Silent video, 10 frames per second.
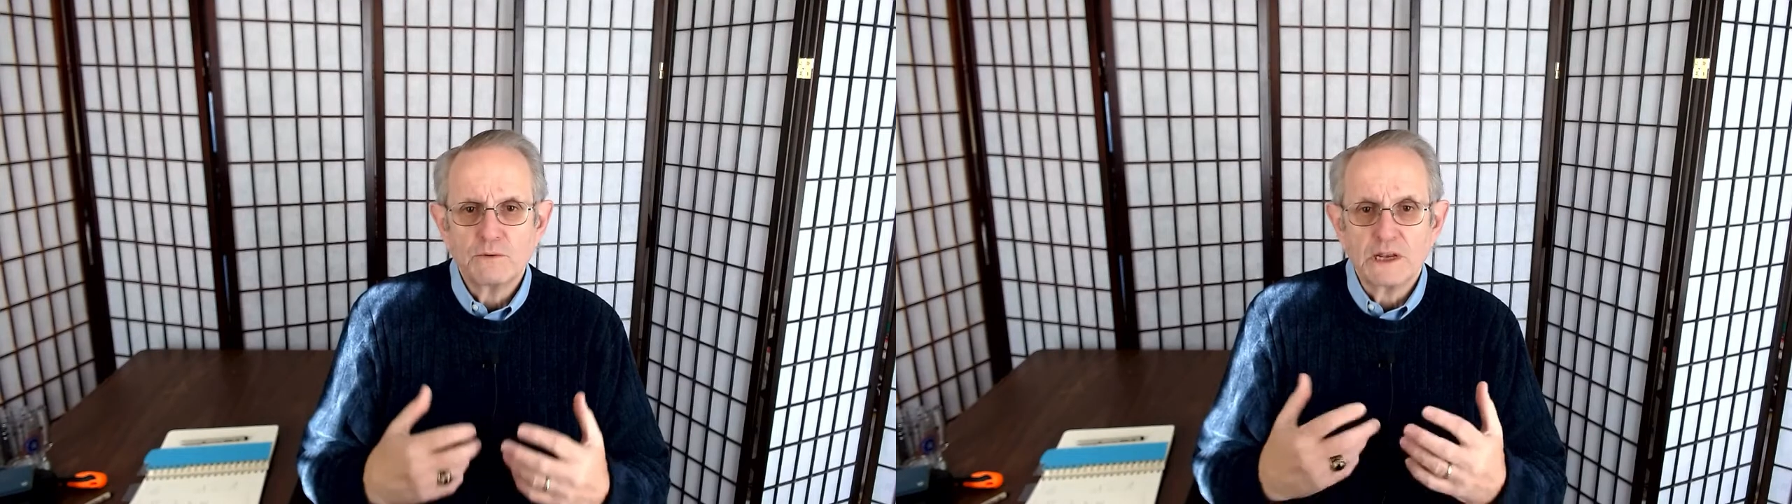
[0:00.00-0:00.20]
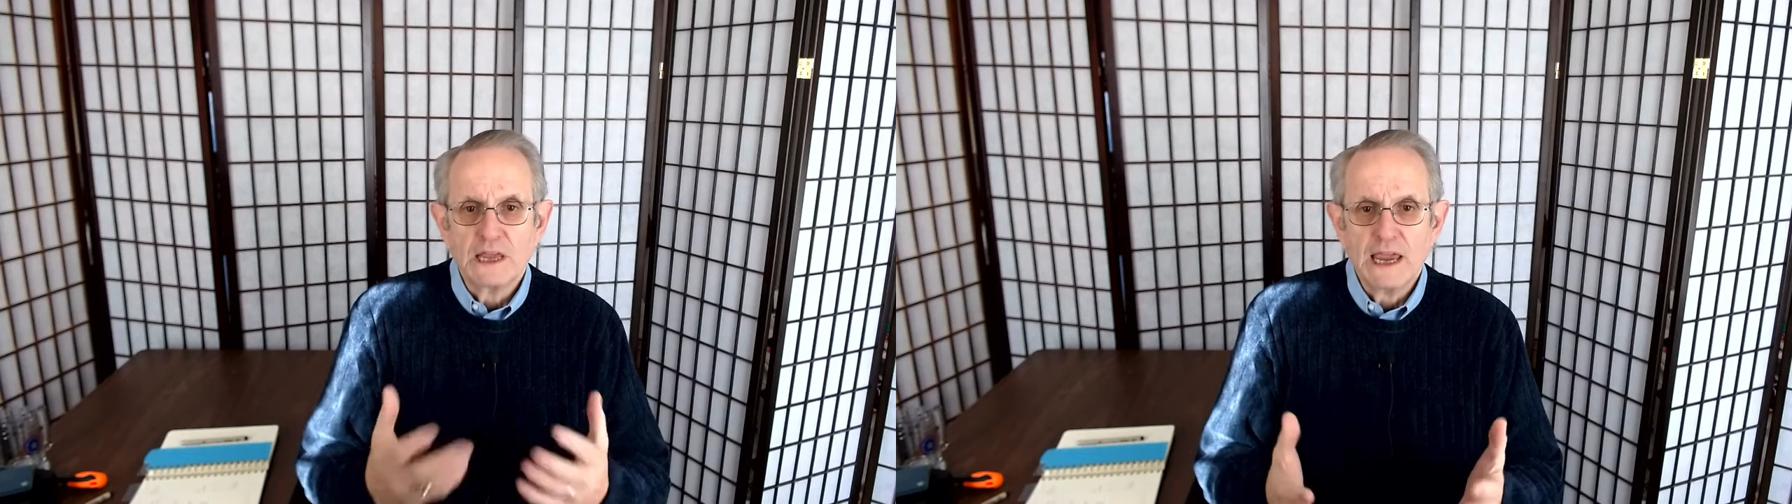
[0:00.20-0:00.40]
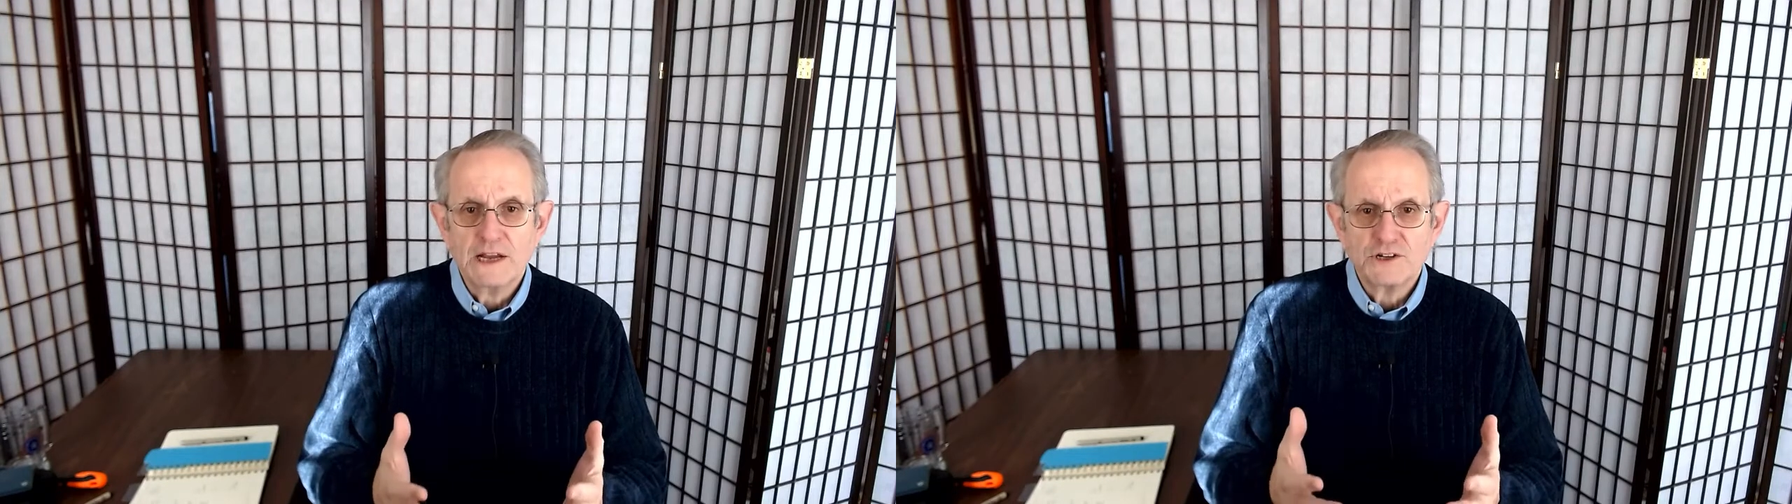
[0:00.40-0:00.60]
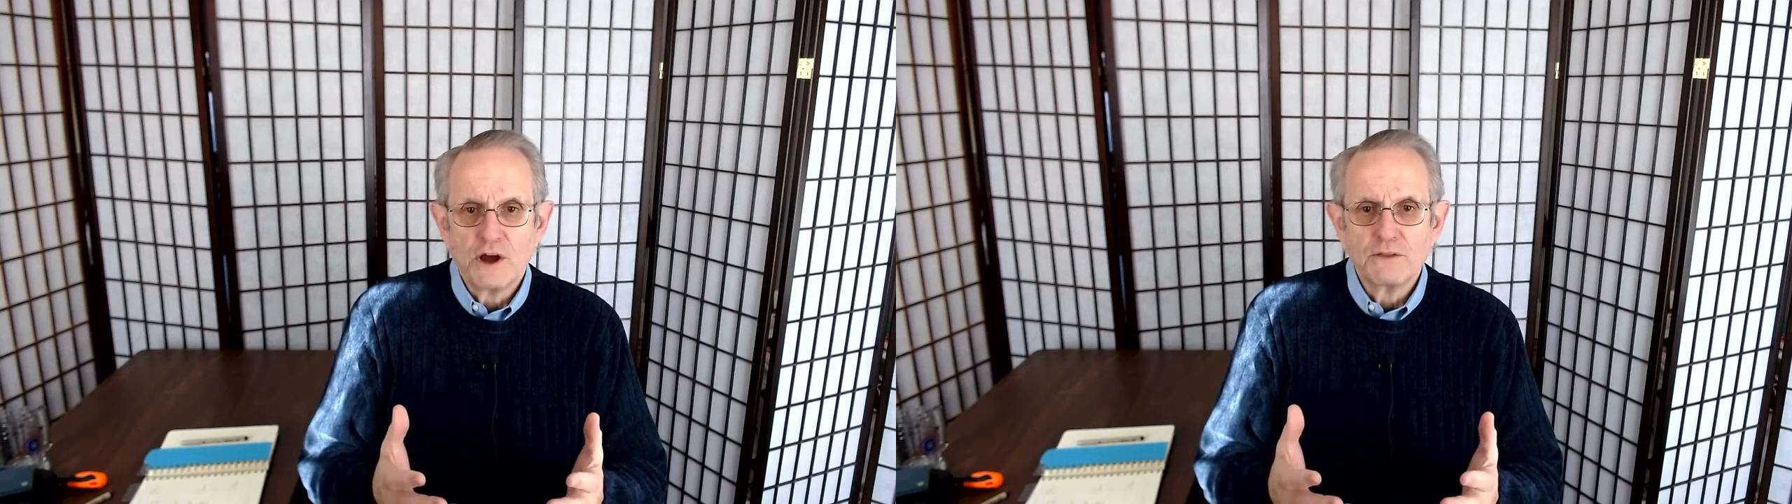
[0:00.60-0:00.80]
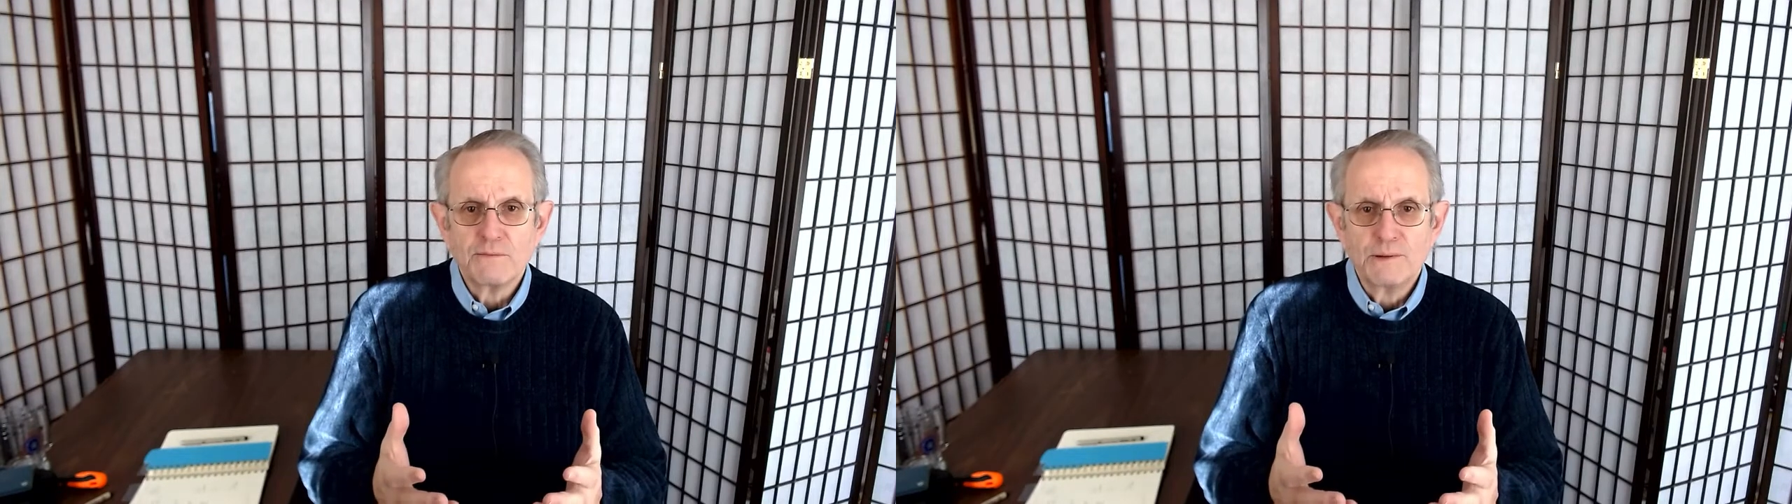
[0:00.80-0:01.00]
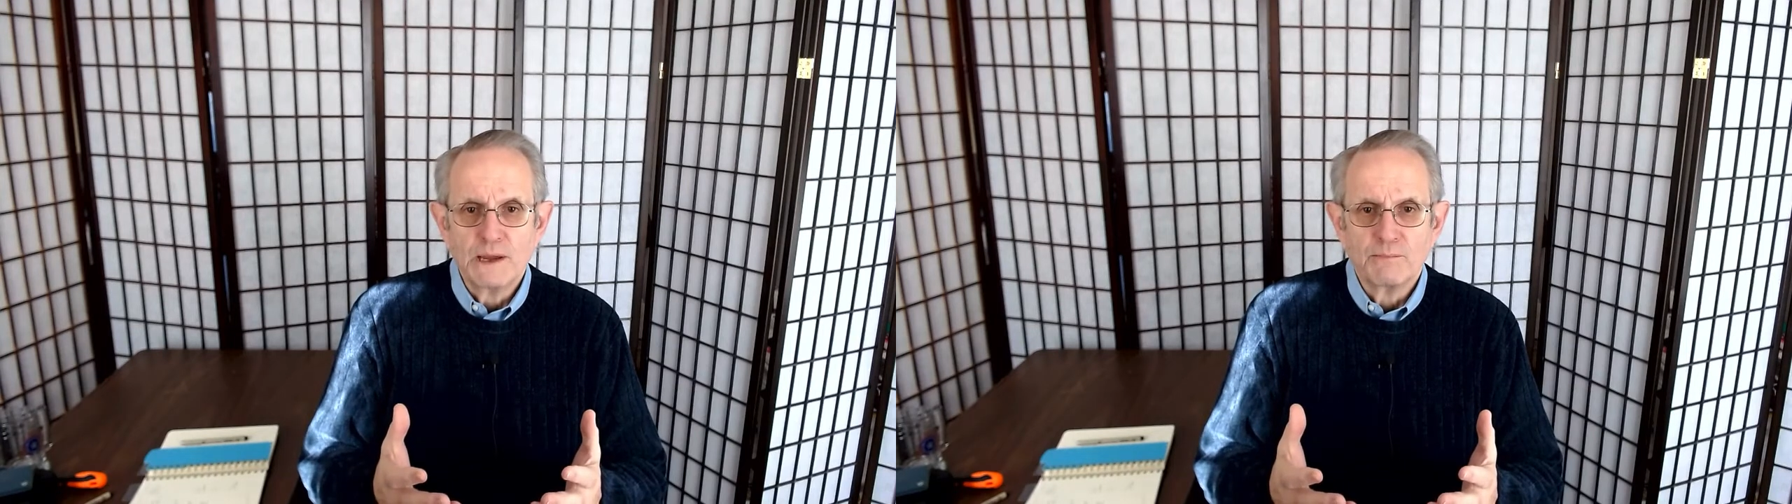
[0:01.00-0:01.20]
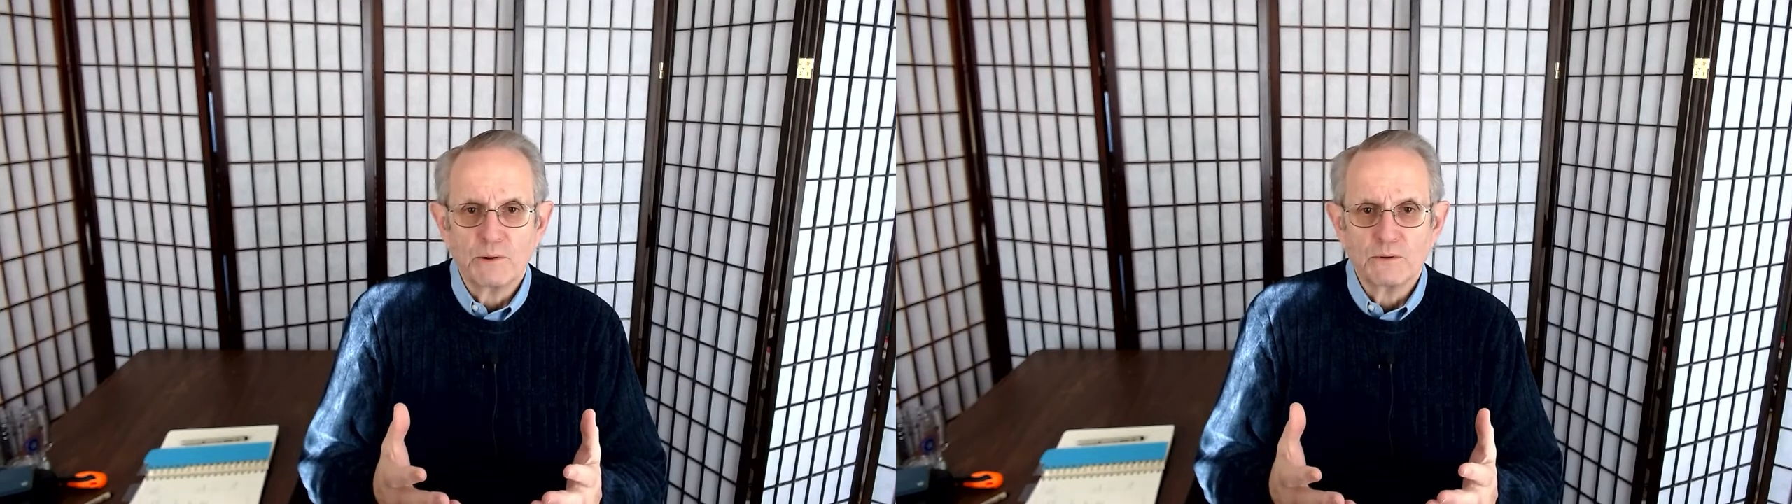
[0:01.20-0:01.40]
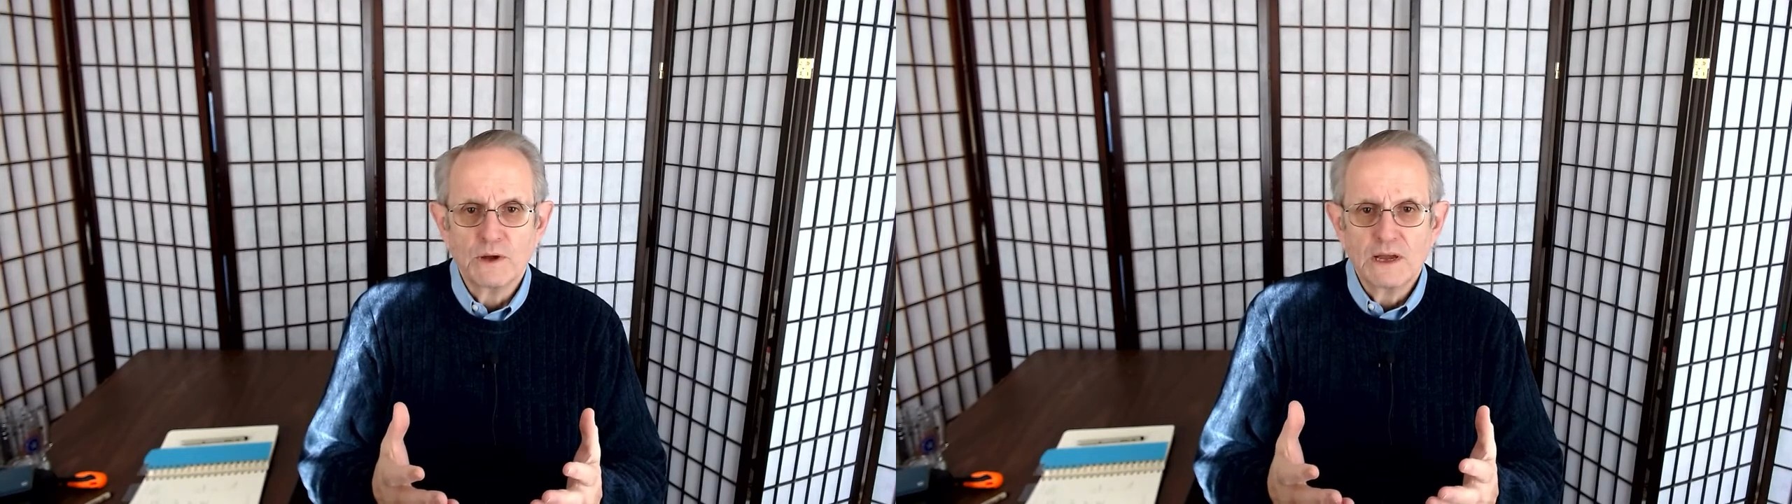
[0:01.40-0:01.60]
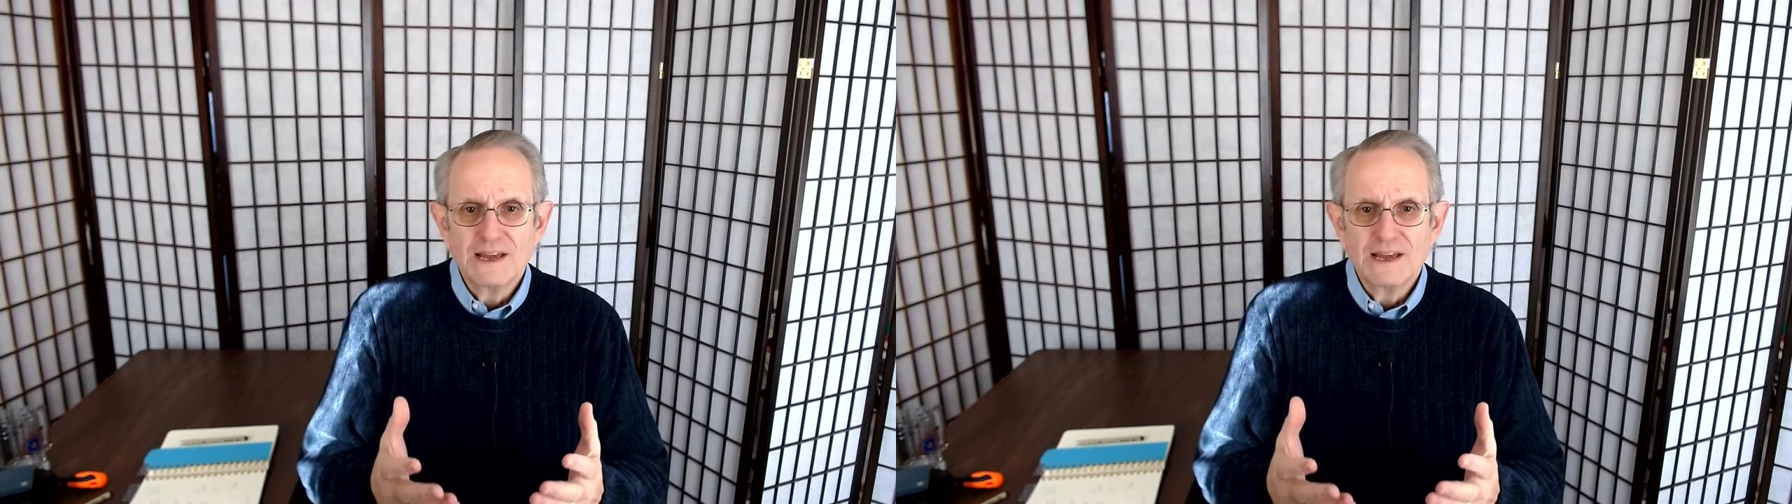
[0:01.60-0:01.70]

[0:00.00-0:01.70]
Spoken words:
engage other people,